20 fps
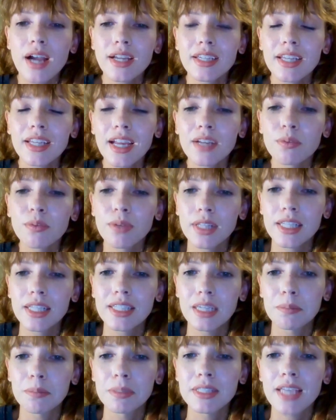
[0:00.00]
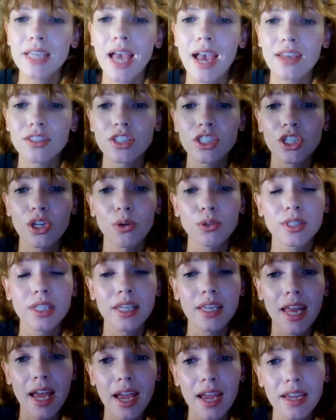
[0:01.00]
not going to get really deep into SEO
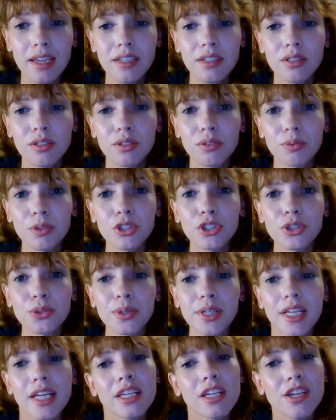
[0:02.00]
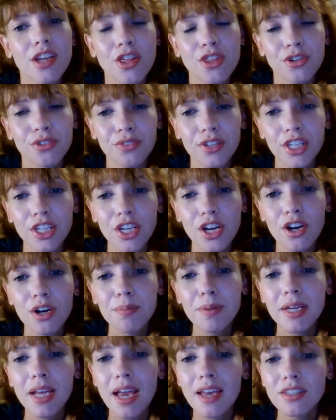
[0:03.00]
today. We'll do it in another
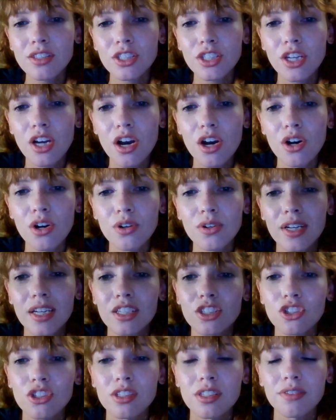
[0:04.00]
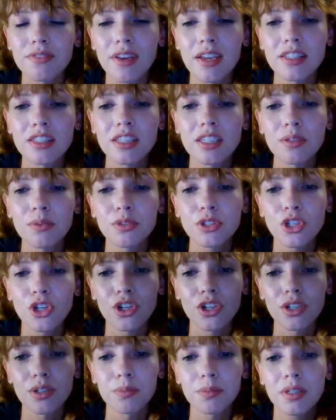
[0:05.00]
video, but SEO is just a fancy
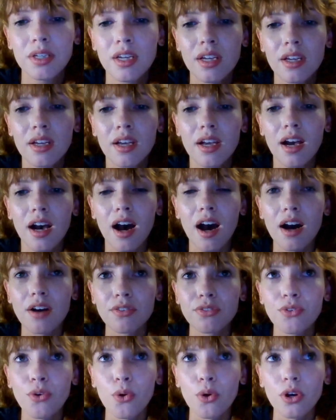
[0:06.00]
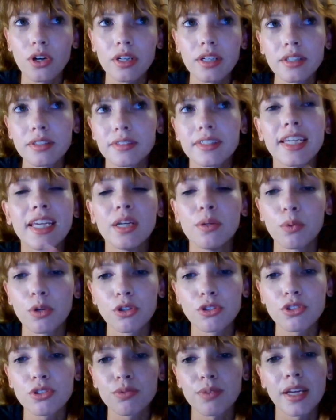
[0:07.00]
term for
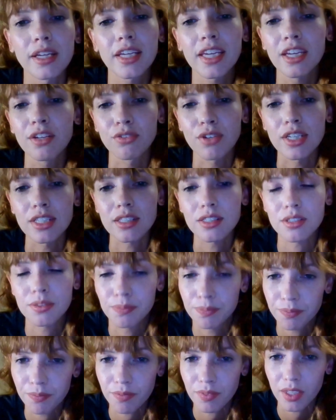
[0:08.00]
keywords and key phrases.